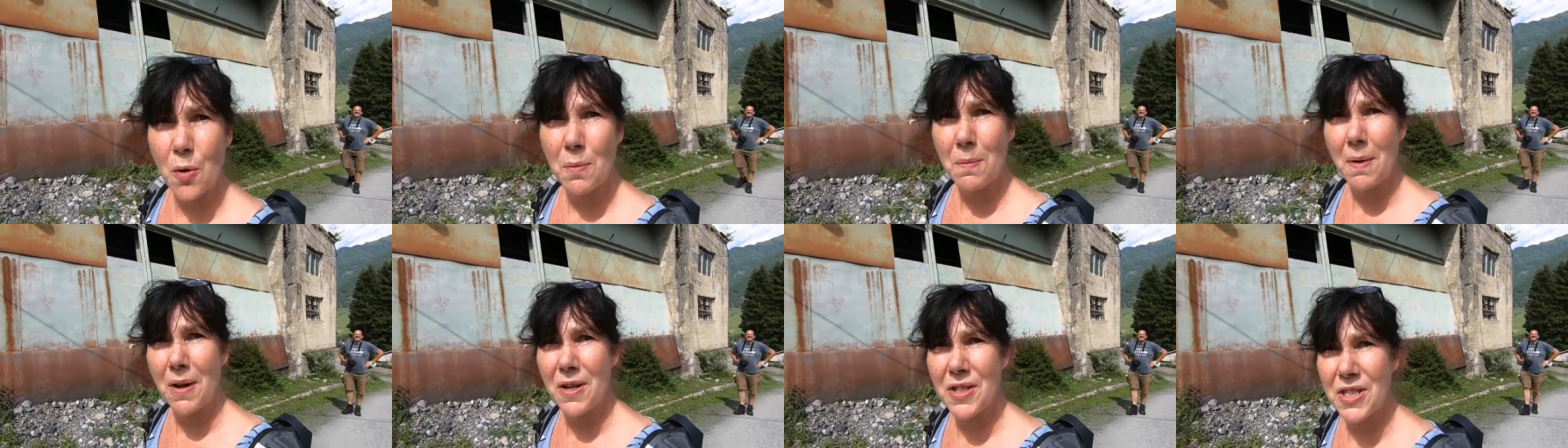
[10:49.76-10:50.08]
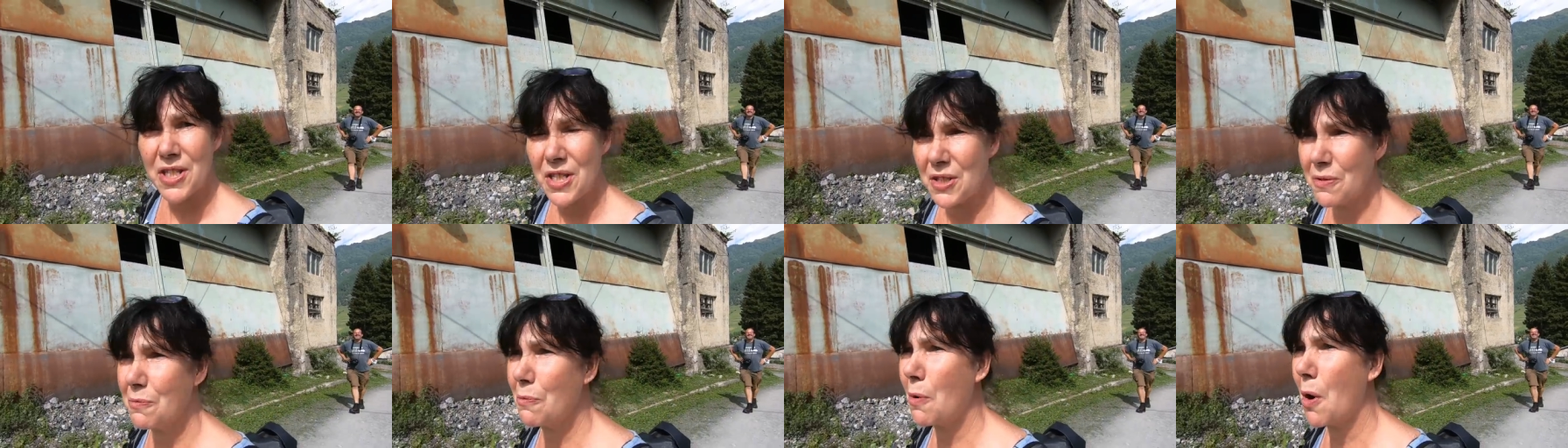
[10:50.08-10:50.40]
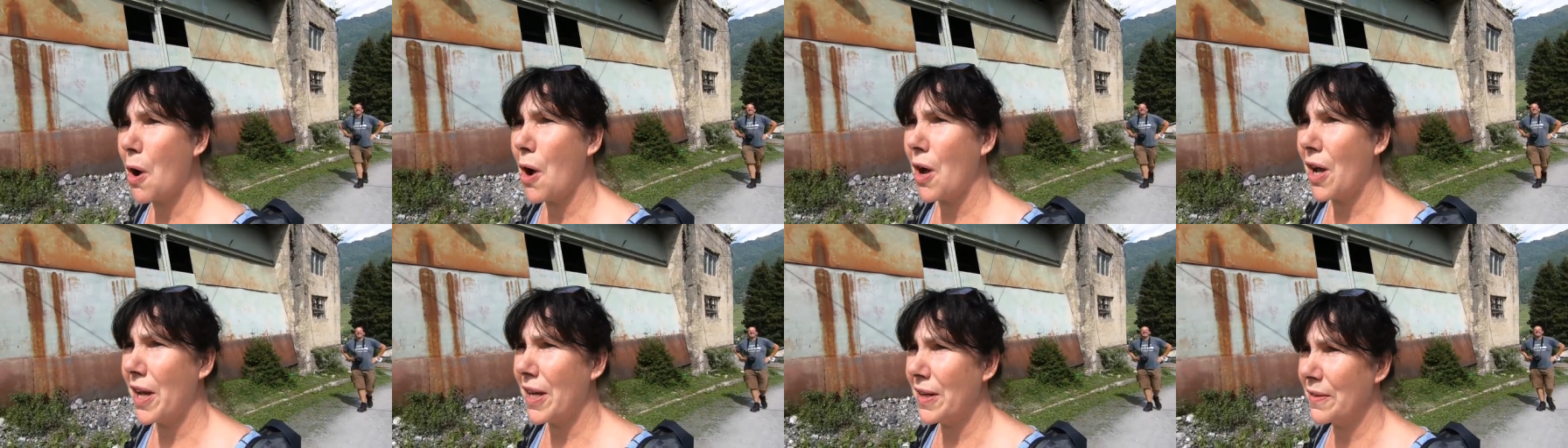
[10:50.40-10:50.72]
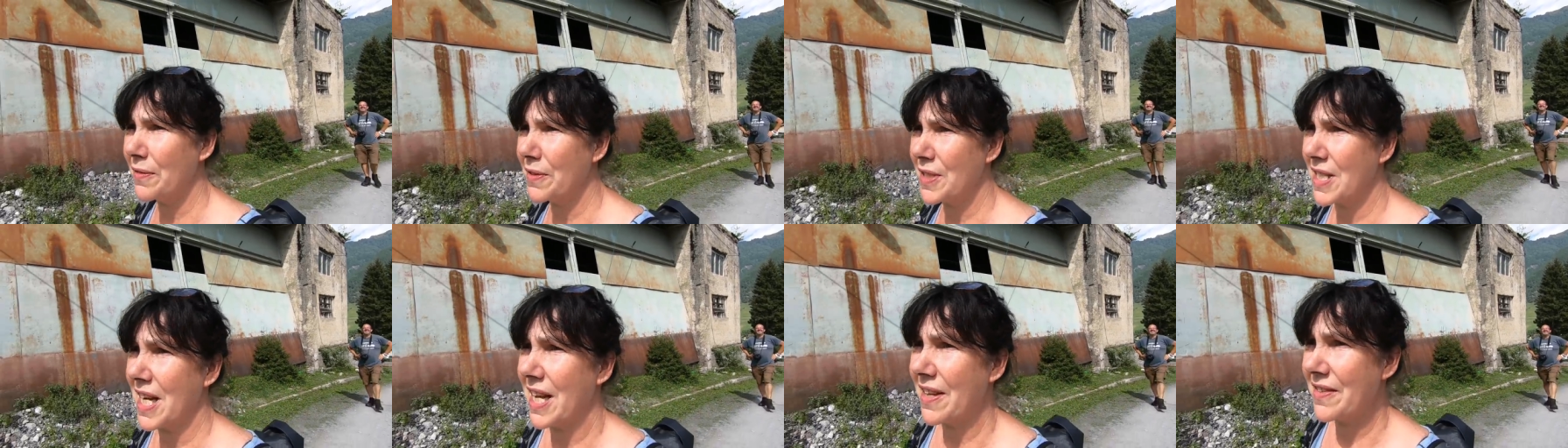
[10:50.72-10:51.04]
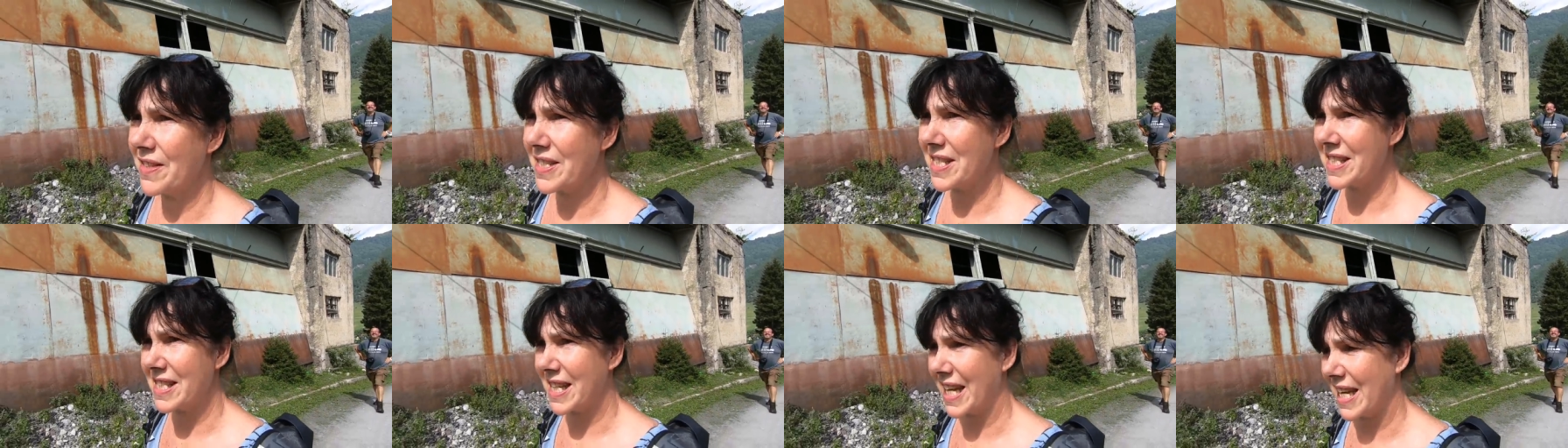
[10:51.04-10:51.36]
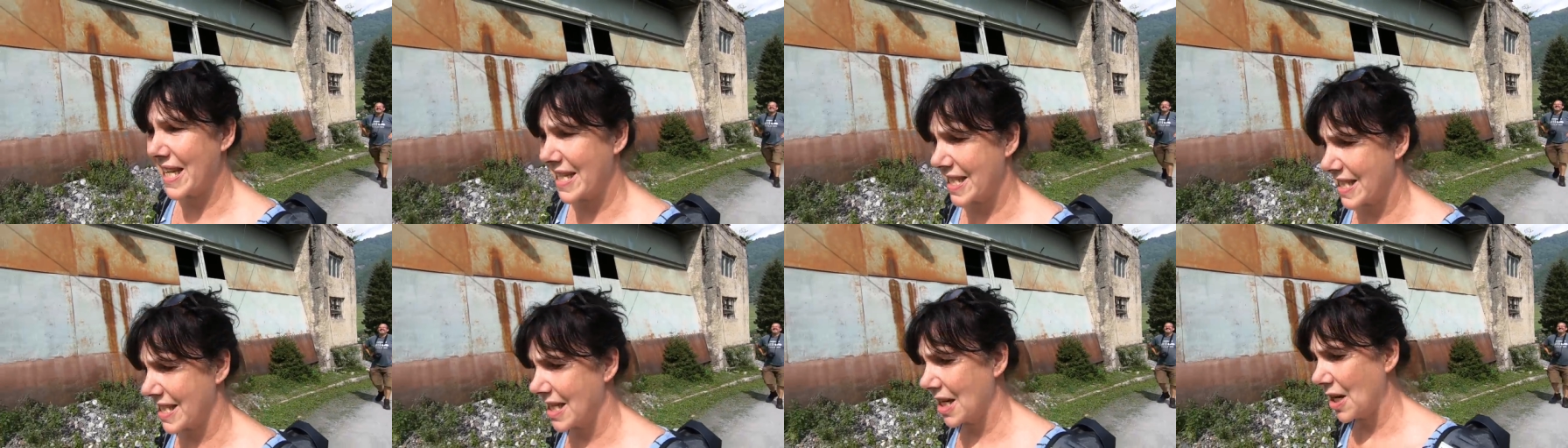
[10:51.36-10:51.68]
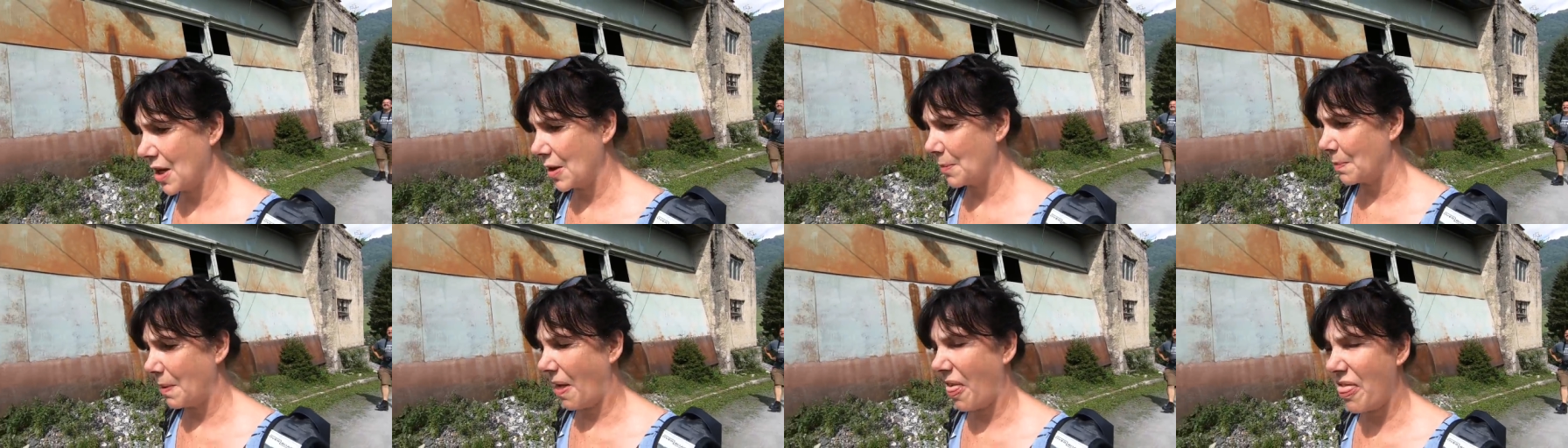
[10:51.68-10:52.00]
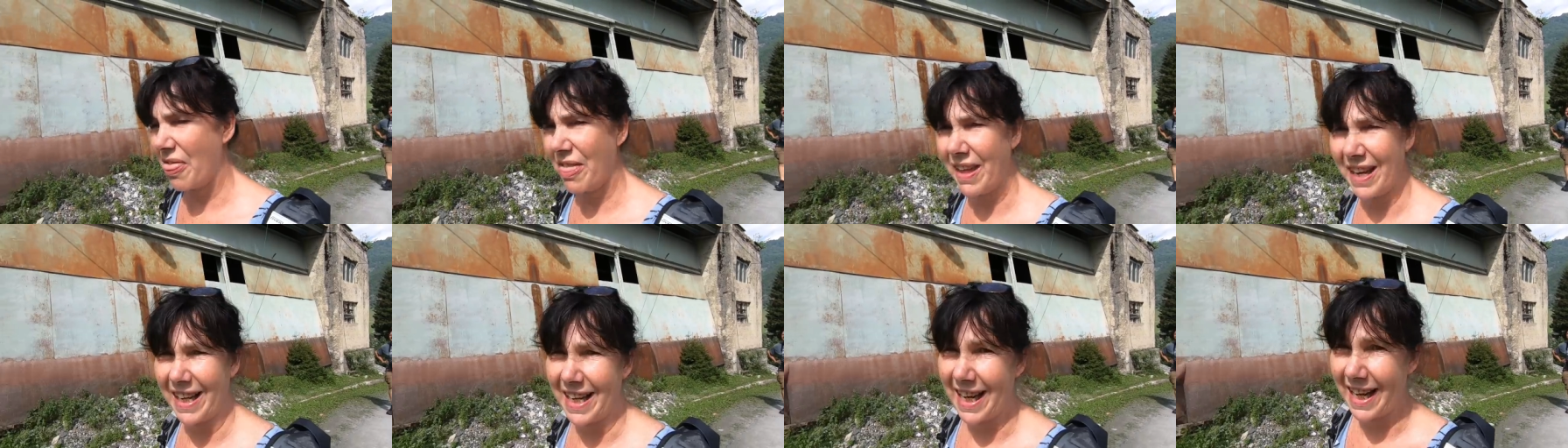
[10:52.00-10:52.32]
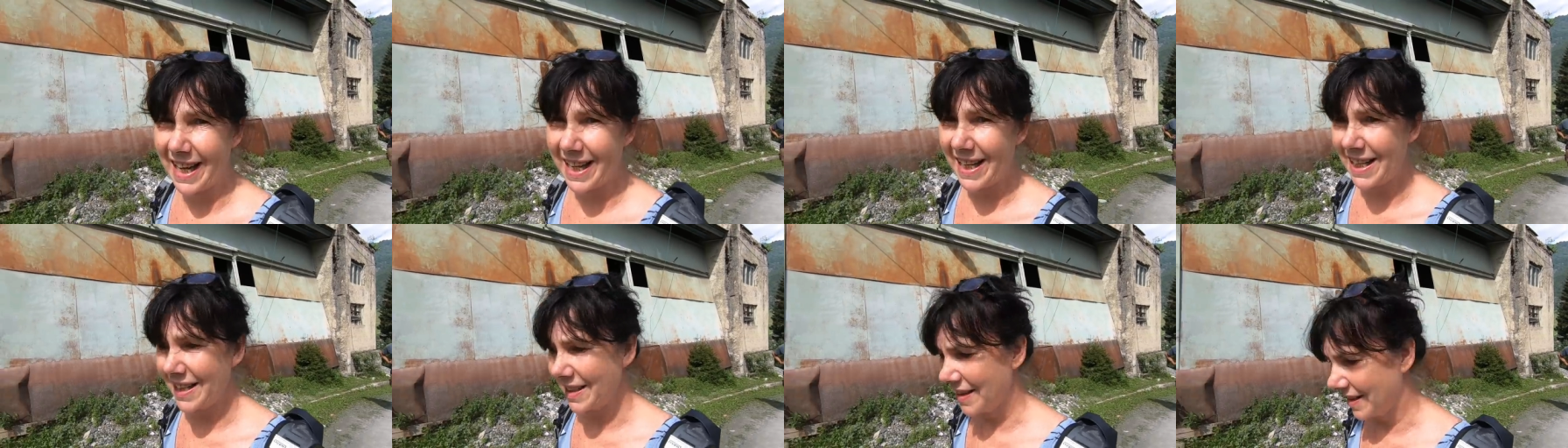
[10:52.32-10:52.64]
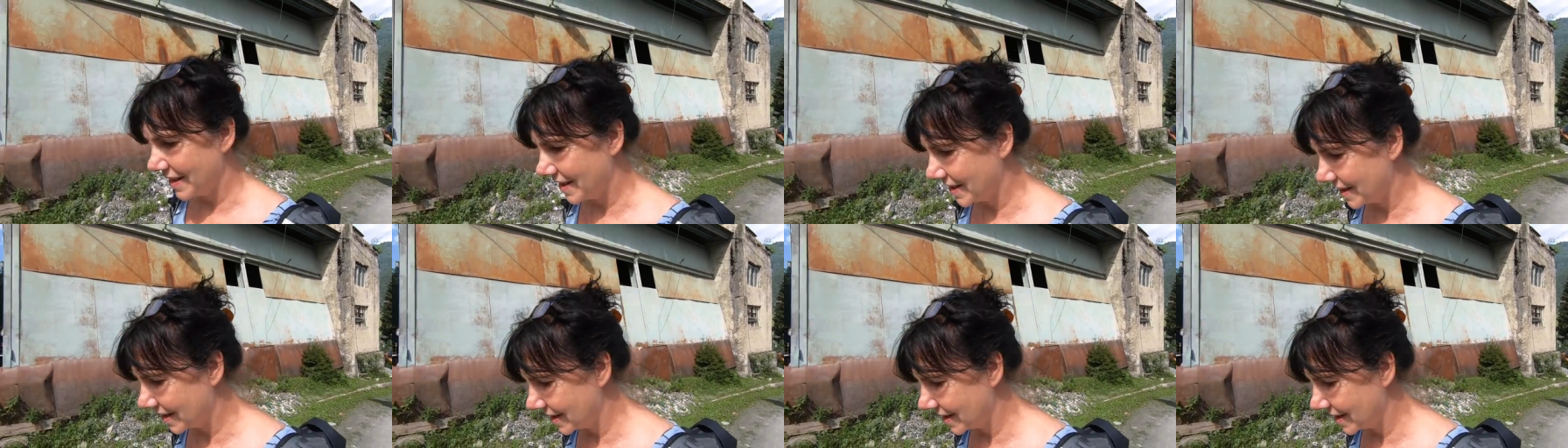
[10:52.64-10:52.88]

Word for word: almost arrived at the ski slope thingy